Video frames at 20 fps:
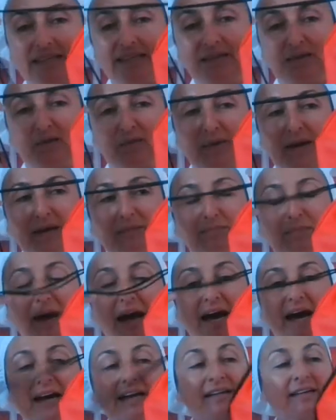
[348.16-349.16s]
The red
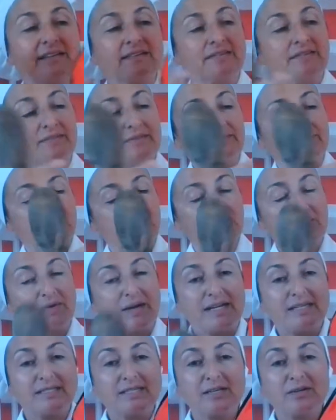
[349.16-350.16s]
bag,
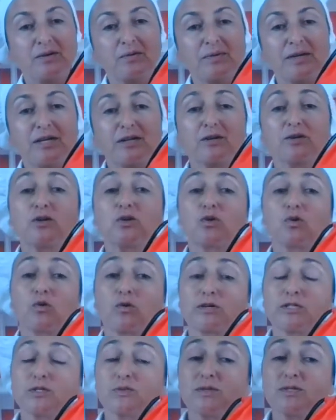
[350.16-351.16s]
Raising a Reader.
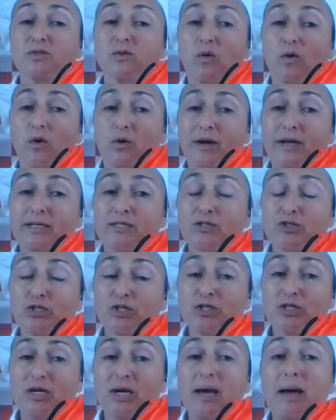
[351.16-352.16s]
Yours was
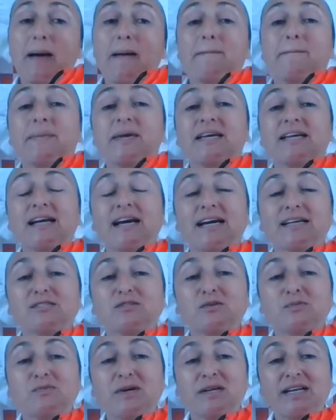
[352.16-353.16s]
orange because
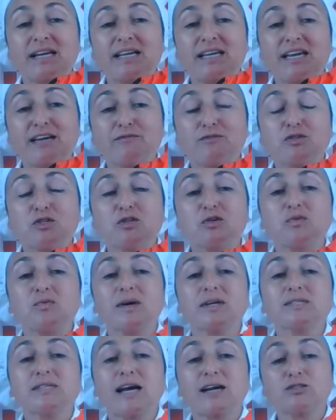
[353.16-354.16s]
the one I gave to you
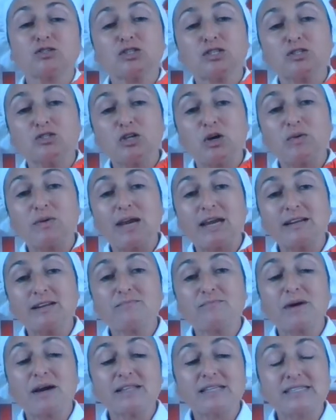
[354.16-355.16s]
was actually
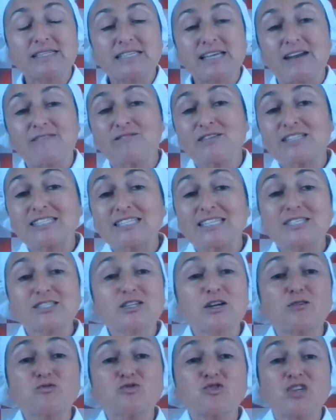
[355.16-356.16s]
donated by the San
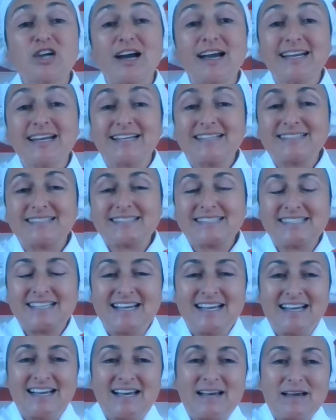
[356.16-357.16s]
Francisco Giants.
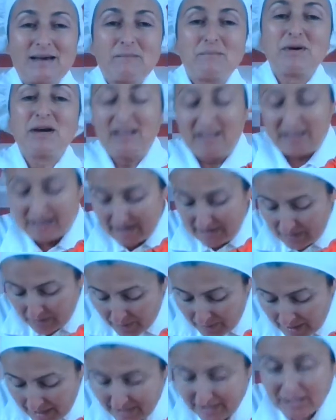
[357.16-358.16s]
But the
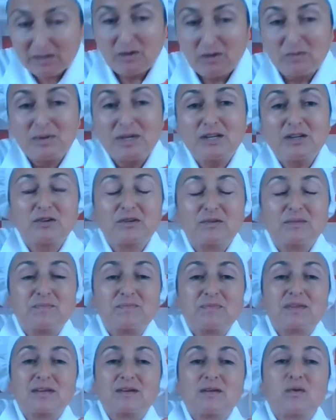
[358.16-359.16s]
Raising a Reader
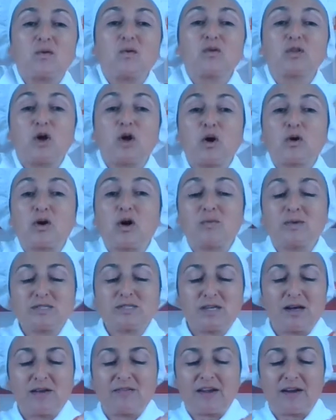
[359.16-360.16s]
logo
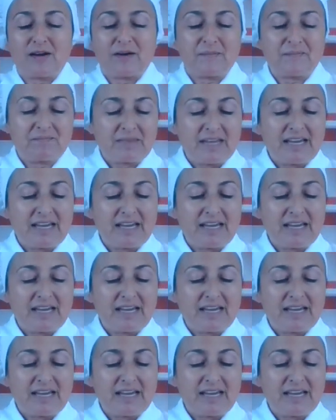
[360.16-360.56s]
was on there.